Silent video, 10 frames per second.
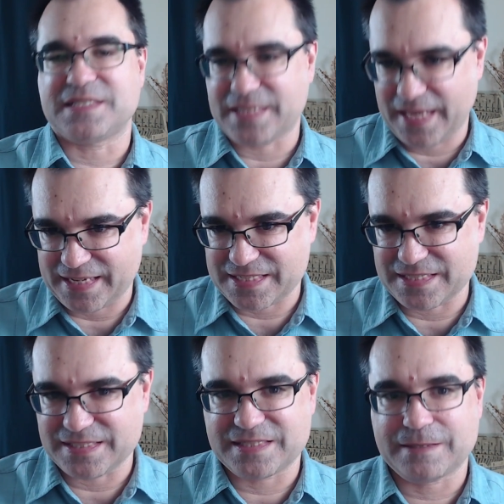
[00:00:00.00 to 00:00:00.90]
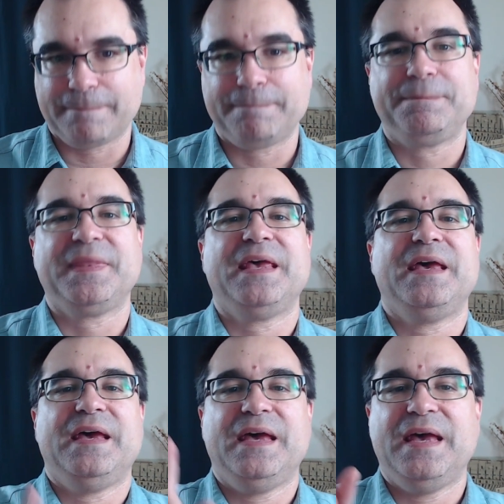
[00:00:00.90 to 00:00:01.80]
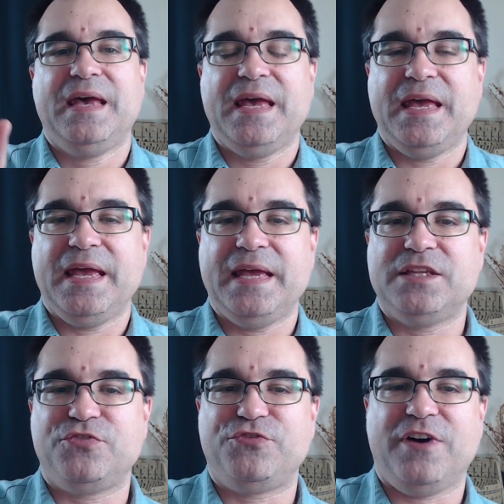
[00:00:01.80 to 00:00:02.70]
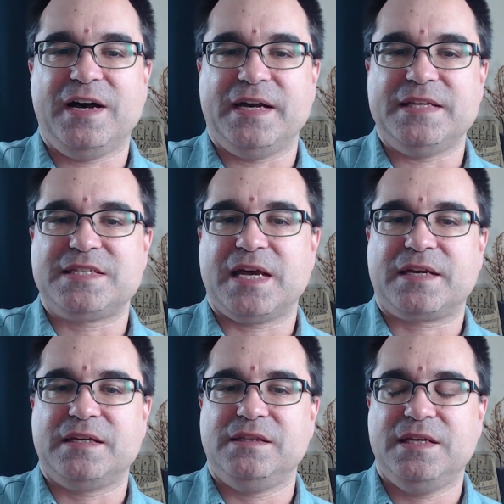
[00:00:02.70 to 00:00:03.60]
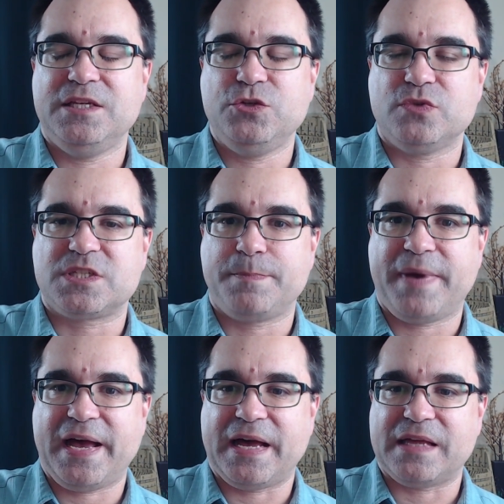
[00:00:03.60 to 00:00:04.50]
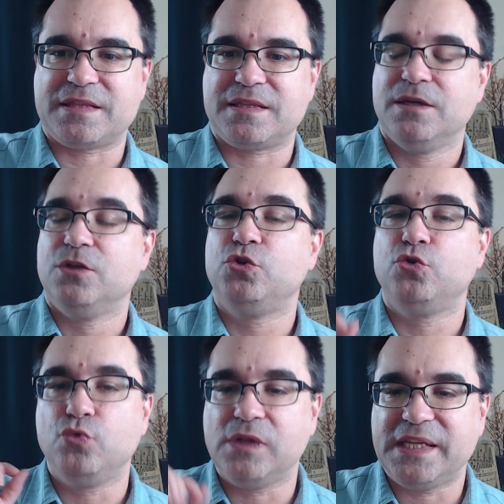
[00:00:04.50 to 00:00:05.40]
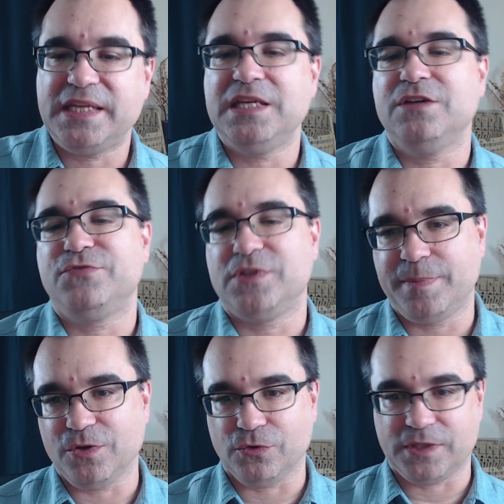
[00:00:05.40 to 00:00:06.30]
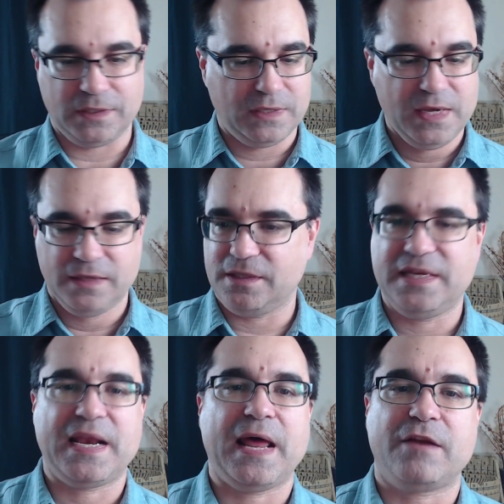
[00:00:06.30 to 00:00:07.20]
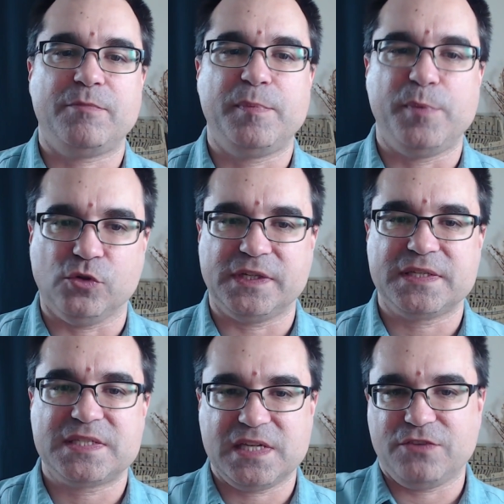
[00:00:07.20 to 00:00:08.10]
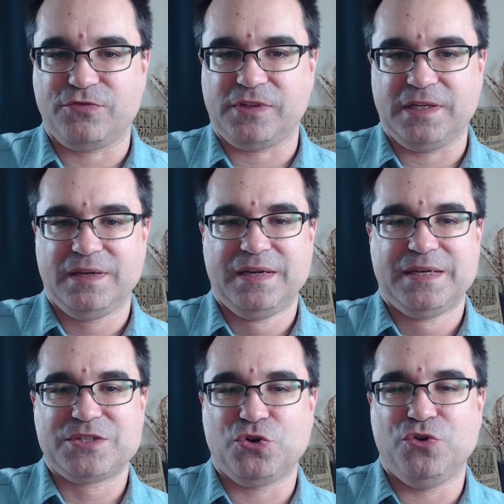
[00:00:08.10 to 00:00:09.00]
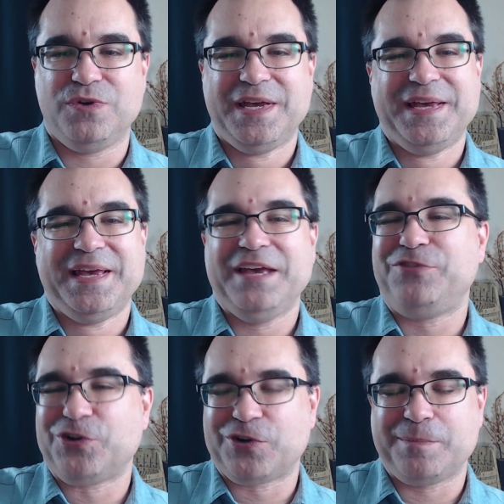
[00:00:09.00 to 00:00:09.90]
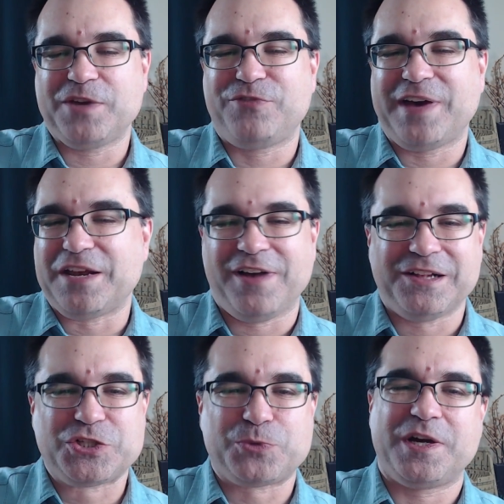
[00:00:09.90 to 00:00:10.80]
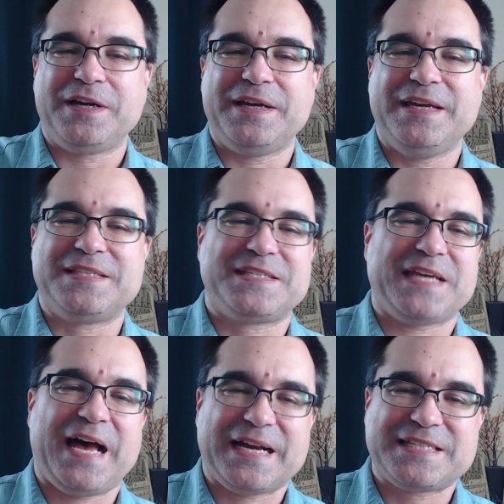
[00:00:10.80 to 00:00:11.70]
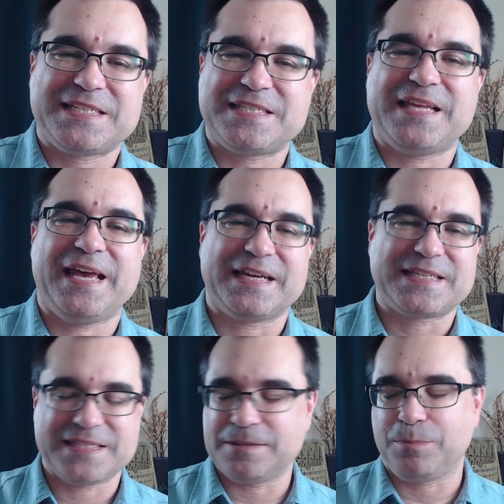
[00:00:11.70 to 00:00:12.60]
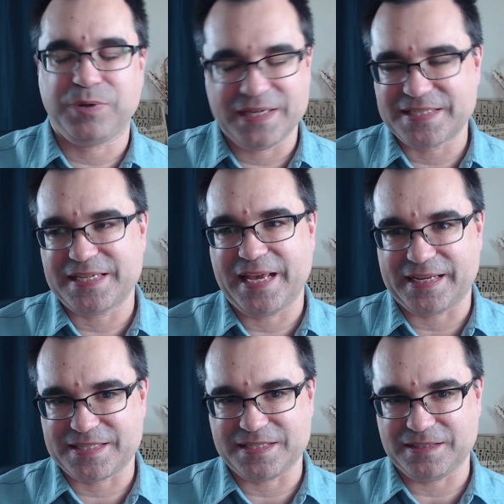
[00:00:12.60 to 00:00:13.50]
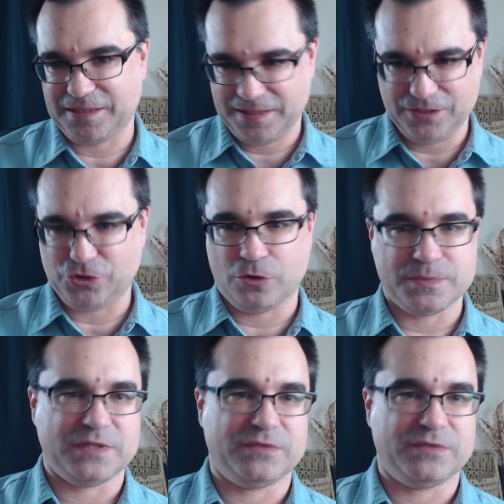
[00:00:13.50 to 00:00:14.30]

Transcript: to exits. It defines that continuous path to leave the building, to get out of a building safely. So if you're a big fan of algebra, it's access to exit plus exit in terms of